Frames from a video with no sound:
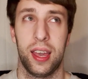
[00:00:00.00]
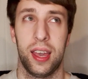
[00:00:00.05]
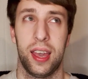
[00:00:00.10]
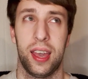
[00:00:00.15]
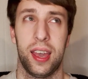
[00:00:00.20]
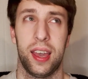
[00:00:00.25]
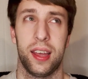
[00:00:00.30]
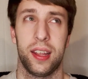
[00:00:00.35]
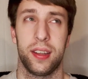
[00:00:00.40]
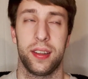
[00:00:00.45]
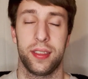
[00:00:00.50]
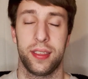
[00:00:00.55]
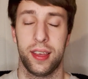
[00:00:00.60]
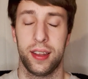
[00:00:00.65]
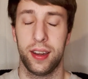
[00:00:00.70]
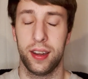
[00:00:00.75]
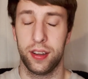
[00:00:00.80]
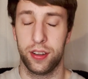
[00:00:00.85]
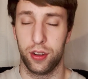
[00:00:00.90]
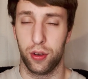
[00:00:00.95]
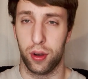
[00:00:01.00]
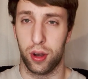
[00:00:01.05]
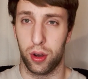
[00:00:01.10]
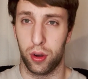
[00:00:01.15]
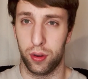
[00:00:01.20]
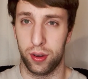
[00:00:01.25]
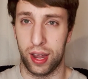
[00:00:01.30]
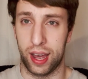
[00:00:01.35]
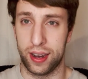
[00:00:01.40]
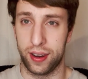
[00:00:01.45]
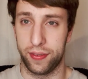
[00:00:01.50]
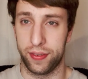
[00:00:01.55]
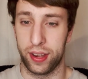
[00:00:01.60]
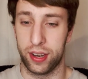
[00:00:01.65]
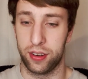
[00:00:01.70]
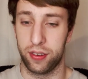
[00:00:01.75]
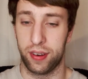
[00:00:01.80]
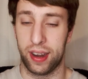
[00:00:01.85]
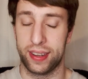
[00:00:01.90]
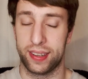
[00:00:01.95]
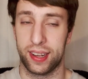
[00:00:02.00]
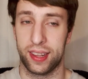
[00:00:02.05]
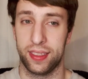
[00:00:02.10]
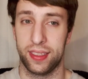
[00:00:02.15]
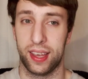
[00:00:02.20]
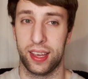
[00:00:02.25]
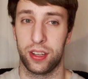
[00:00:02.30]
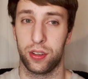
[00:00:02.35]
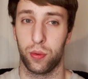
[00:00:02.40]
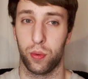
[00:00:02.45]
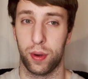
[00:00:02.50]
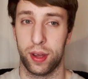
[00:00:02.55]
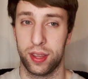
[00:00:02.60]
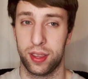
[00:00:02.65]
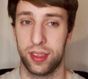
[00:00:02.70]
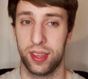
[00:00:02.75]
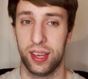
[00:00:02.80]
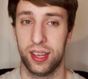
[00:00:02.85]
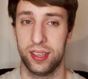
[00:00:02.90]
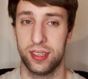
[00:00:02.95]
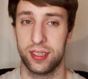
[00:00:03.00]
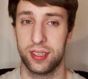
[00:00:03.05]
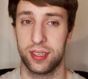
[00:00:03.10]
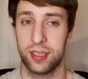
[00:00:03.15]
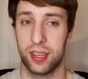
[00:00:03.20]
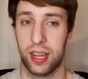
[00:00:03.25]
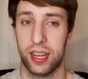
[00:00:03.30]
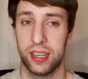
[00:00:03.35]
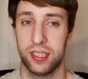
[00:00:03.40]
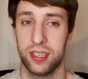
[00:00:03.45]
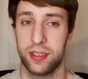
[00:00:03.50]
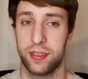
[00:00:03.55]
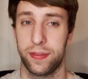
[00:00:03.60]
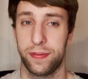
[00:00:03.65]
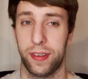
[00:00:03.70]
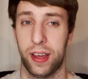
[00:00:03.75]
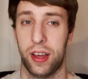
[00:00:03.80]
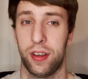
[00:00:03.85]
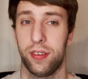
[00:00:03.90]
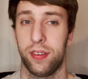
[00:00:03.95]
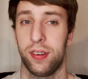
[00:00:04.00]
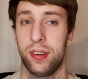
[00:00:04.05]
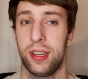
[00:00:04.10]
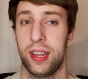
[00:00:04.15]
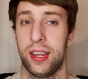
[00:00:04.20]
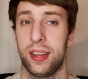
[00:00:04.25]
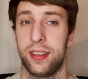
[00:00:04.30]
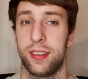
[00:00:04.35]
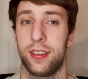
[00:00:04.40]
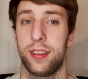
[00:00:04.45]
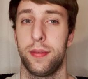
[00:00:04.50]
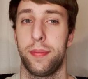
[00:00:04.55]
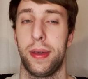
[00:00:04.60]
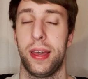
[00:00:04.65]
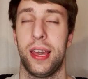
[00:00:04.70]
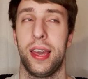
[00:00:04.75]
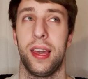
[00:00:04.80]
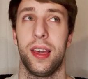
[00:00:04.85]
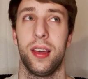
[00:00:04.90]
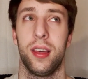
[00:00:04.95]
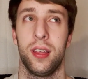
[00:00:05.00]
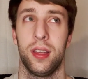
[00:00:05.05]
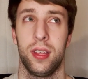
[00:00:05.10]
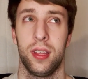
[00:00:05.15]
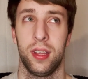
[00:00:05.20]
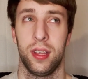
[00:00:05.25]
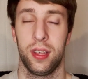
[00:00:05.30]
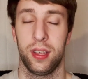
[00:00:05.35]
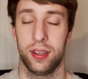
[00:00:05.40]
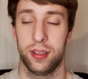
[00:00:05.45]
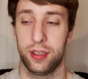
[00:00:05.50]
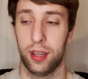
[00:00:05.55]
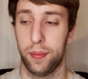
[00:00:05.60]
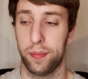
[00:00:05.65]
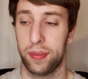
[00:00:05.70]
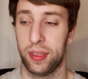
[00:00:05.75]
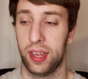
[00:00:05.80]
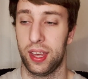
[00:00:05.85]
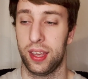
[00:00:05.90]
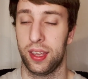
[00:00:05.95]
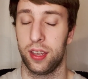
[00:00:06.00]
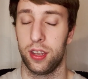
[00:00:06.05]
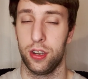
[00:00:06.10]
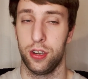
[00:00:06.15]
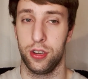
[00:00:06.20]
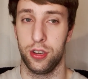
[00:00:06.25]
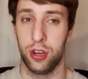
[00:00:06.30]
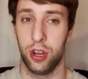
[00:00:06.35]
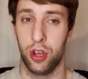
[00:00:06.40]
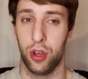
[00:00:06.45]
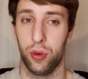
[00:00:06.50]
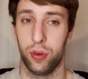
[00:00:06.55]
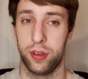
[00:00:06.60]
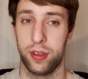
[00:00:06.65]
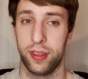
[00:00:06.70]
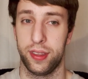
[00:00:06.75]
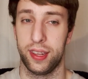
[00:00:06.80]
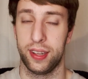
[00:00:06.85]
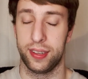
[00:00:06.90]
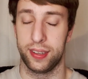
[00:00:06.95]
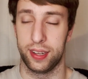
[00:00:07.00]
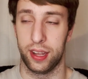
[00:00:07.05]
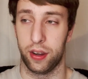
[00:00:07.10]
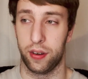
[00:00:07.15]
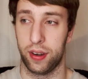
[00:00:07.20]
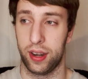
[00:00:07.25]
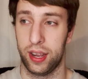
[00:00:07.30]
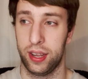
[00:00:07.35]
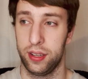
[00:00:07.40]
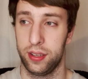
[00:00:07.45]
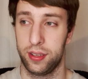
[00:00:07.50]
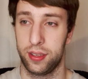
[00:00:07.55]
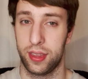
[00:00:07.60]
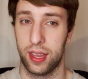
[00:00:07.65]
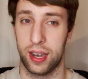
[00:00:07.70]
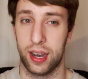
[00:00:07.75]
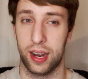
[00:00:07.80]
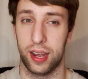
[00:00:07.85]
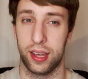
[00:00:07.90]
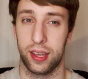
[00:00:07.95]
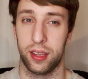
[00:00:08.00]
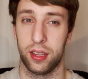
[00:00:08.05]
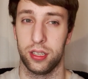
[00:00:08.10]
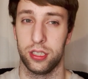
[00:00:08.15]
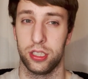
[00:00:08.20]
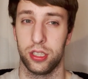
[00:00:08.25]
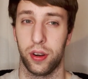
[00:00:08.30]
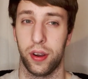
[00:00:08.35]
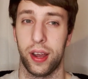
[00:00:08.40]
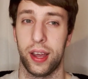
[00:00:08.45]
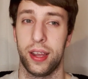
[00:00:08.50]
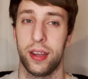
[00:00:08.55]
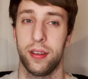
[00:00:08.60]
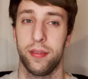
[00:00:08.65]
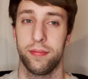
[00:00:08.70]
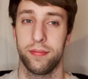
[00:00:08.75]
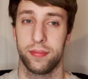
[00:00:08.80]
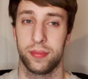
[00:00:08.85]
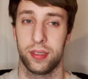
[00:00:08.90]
And they didn't do a whole lot of interesting things with it. I just found it to be something new to this series that I enjoyed.